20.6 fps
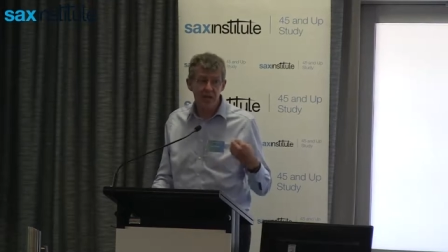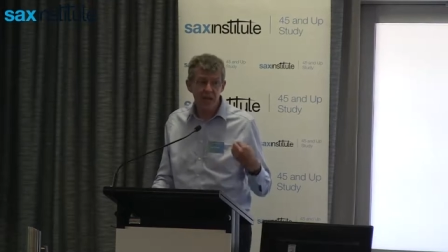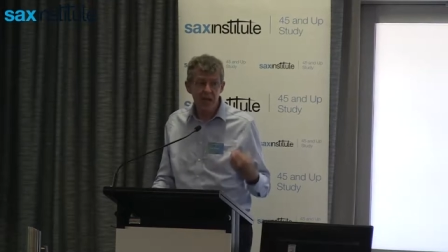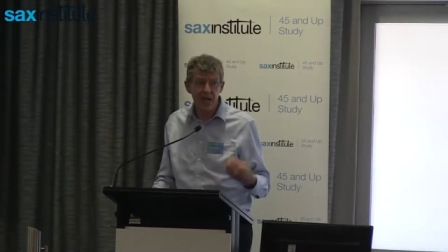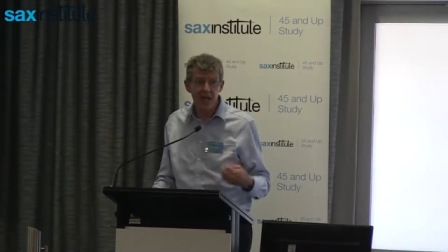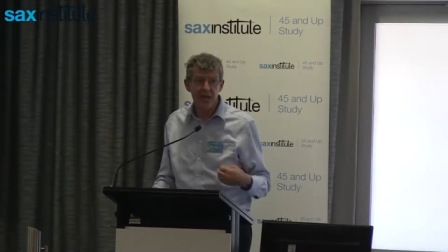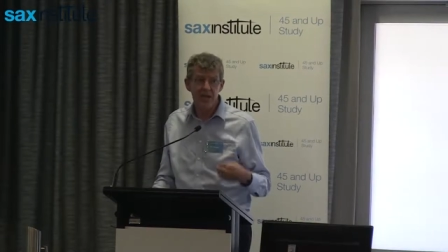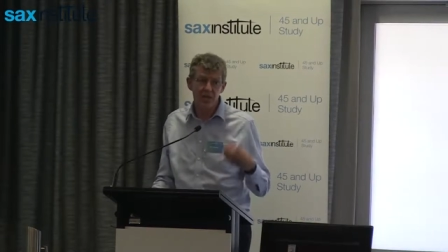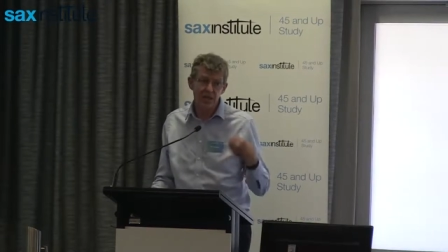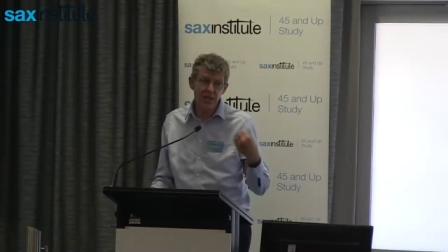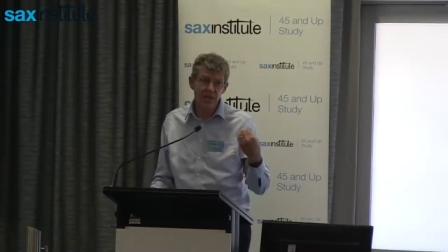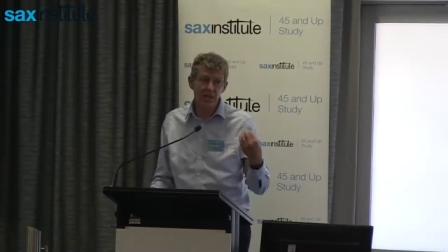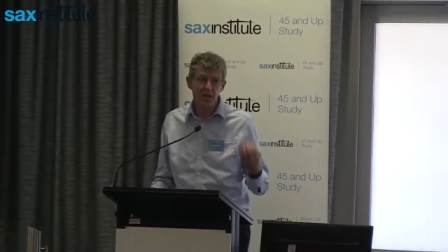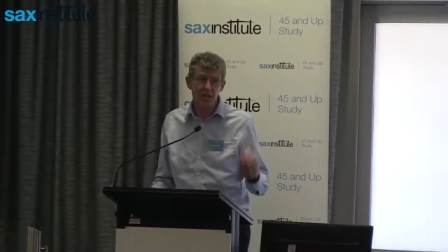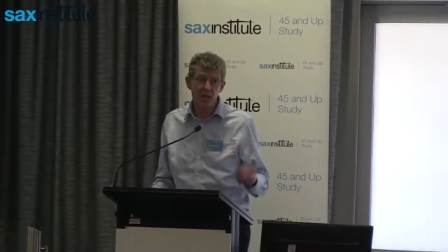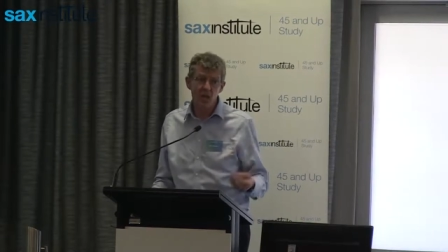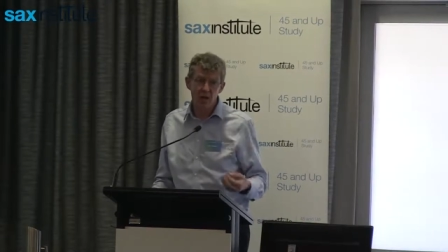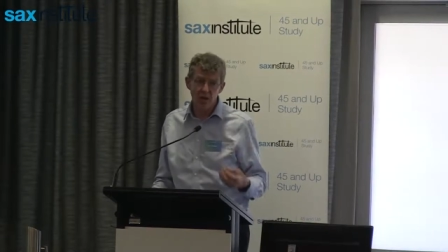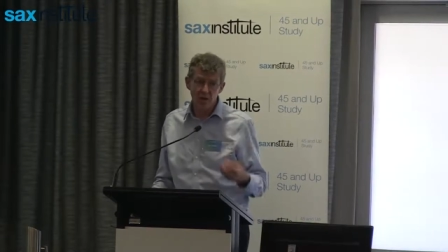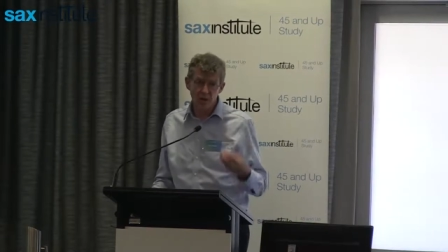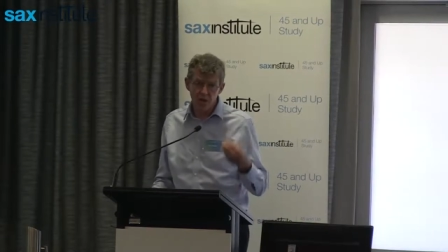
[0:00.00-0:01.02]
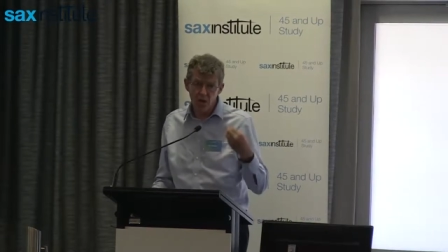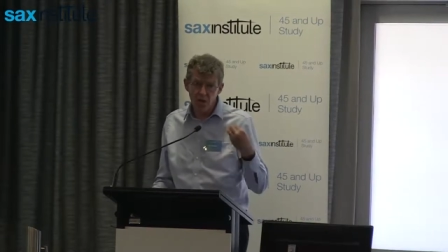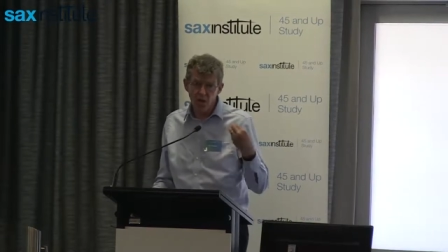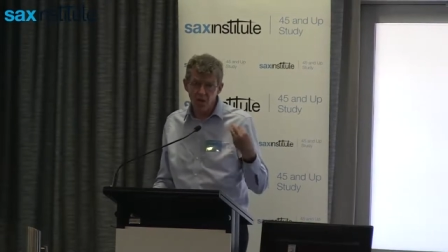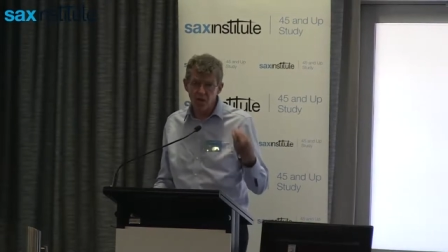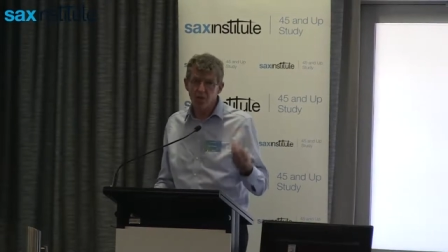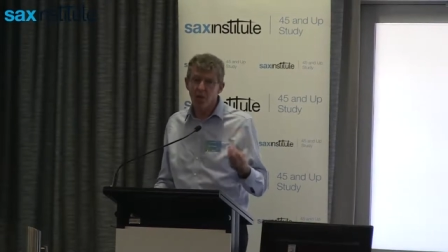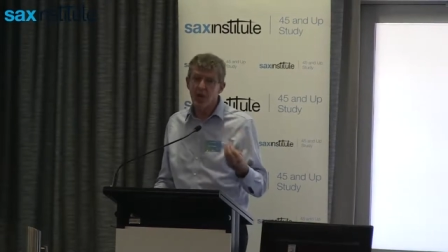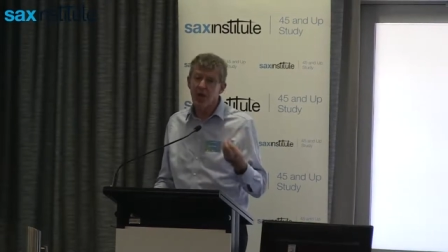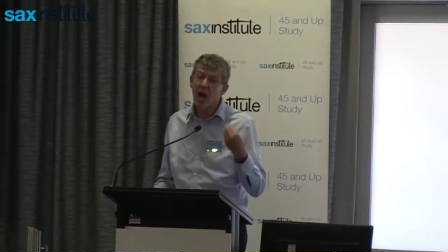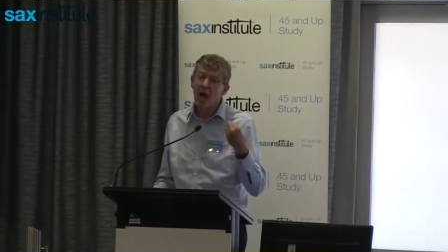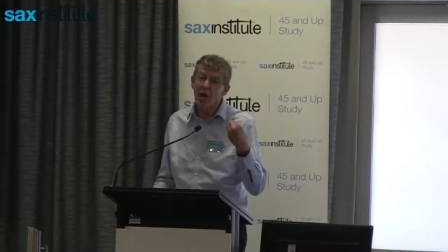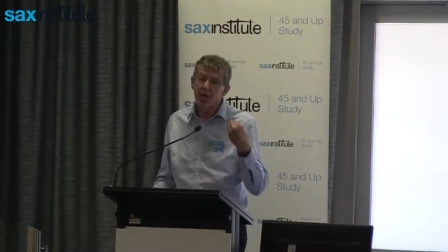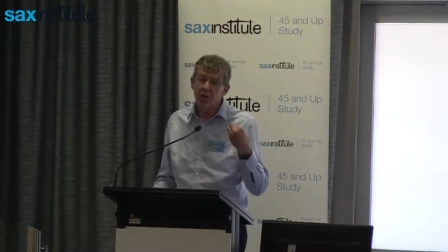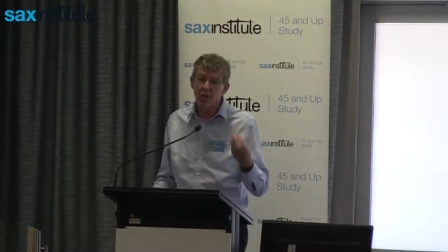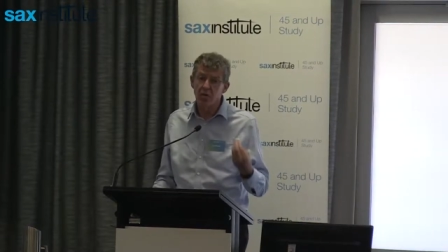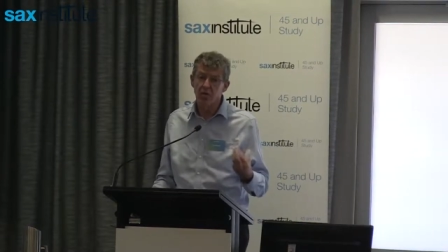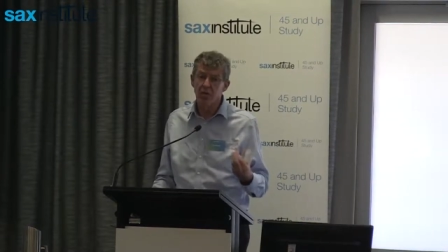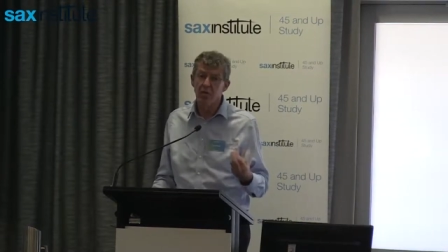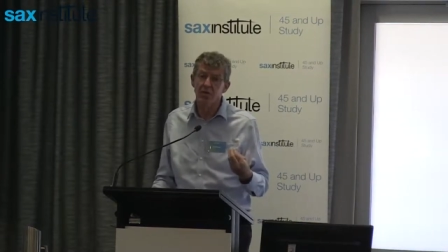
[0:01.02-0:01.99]
that that disease is caused
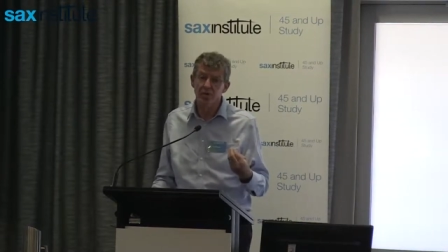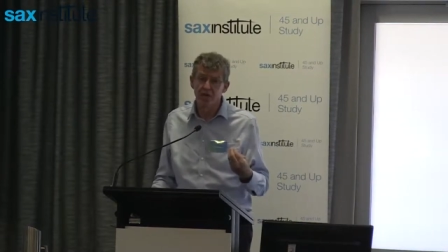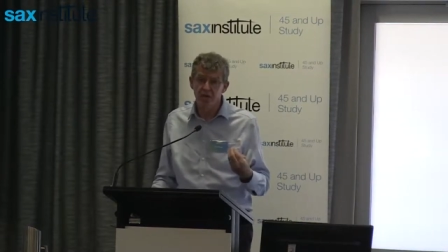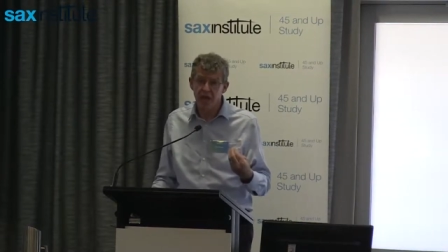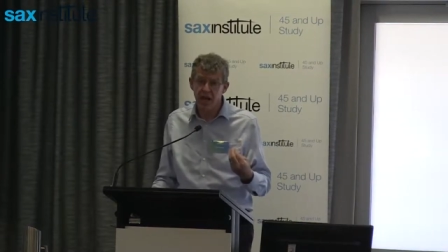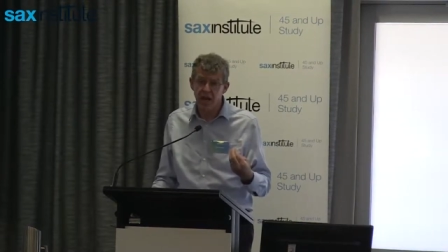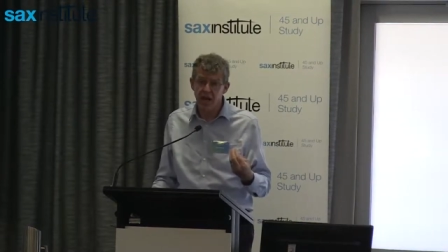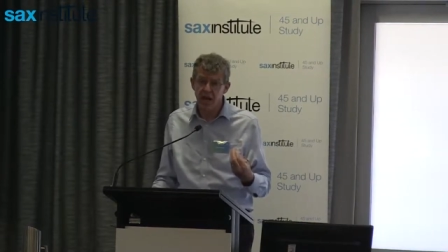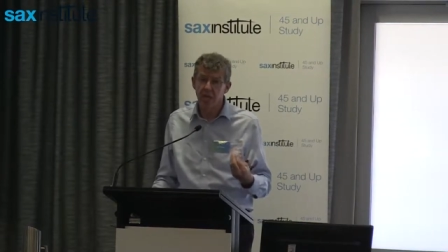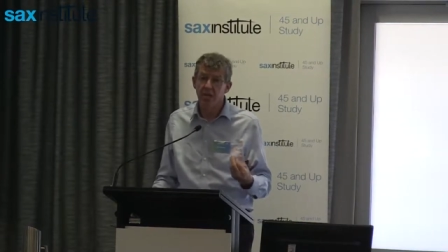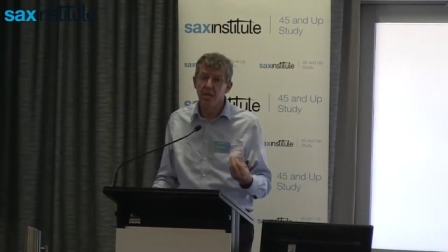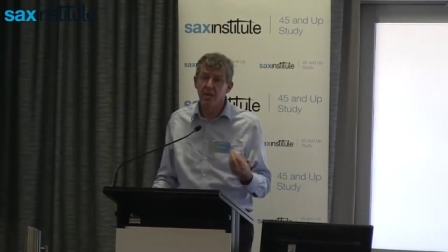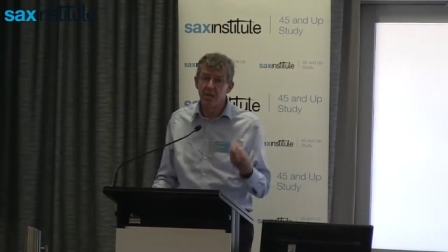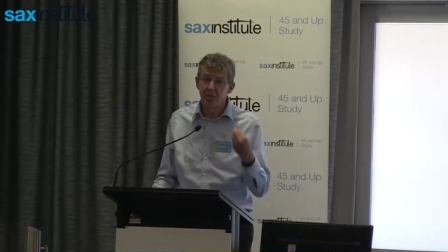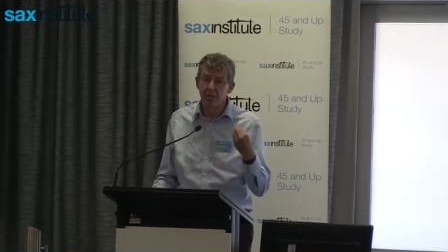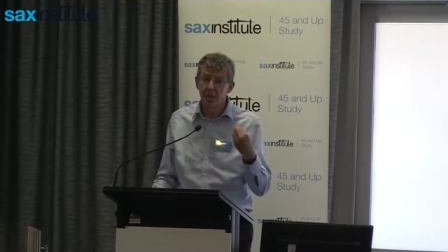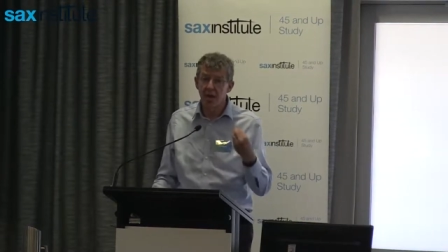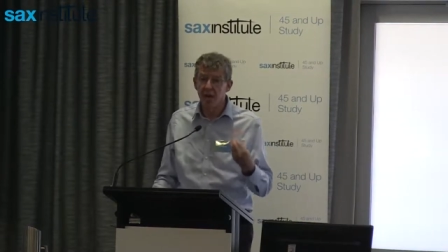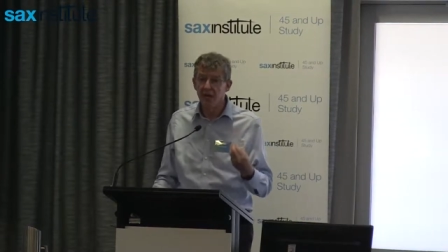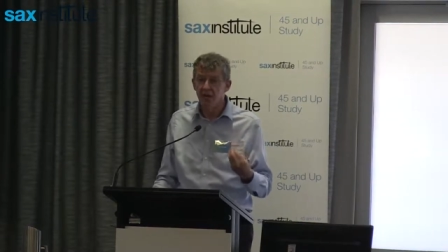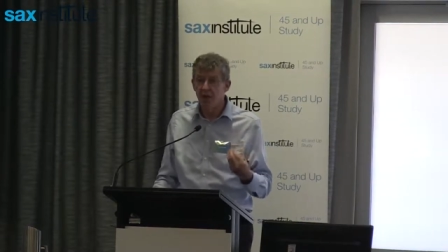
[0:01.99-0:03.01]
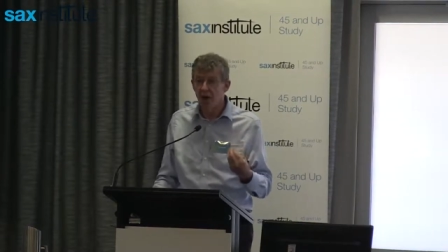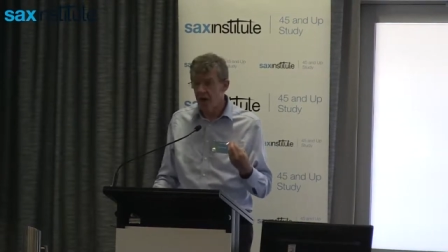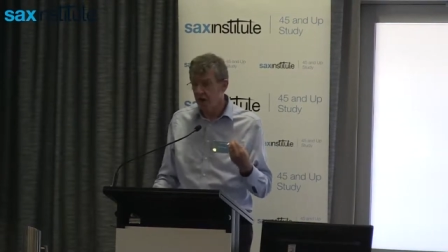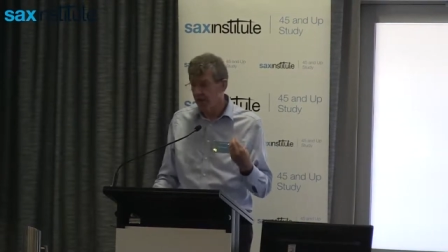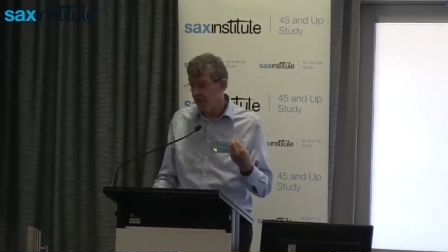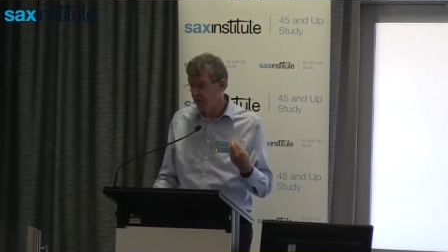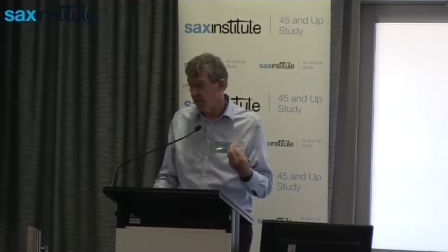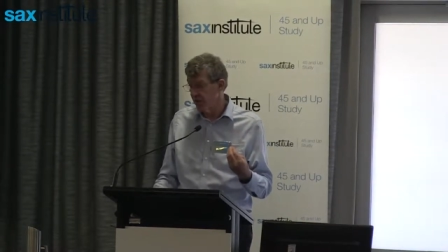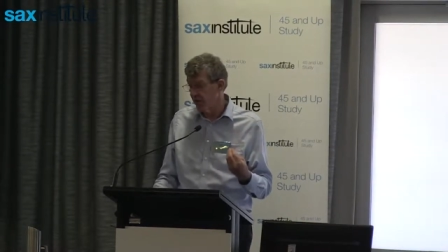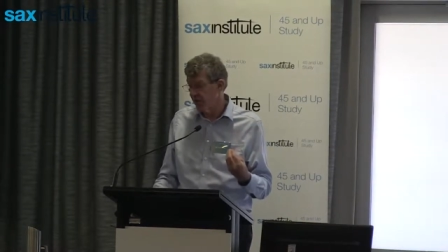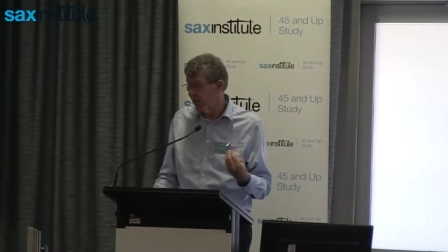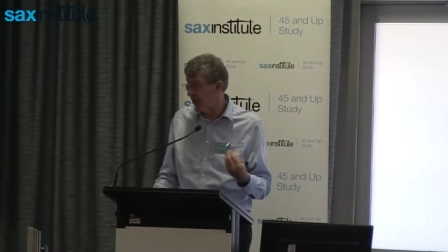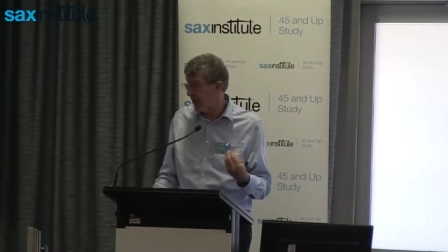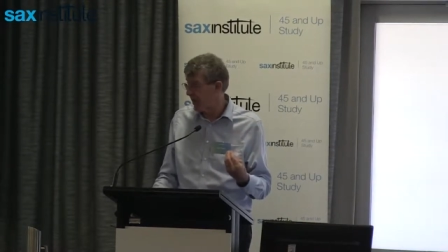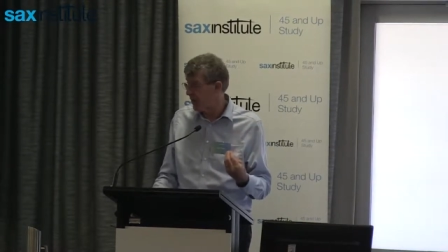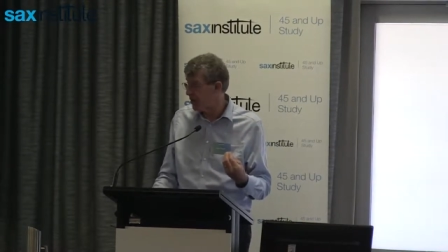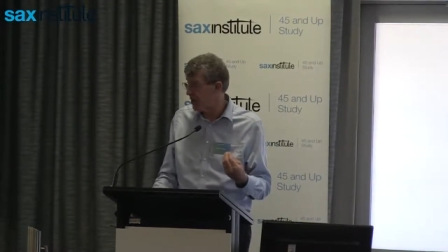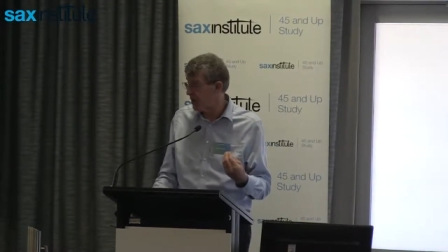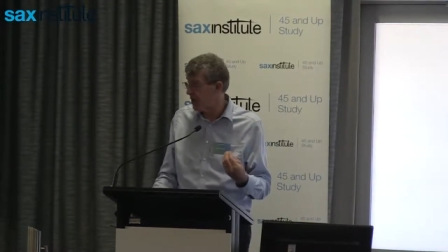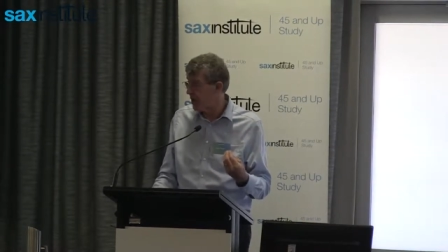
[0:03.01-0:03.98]
100% by a virus
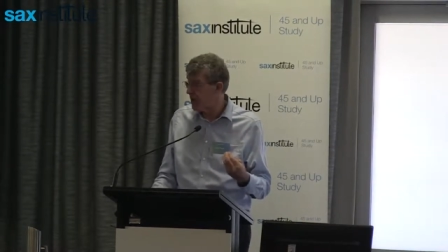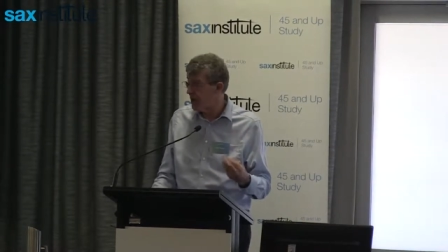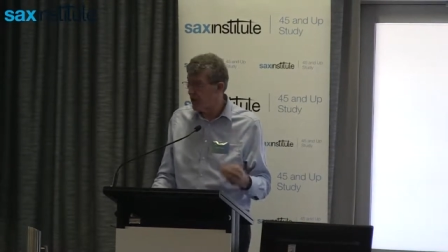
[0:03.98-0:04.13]
infection,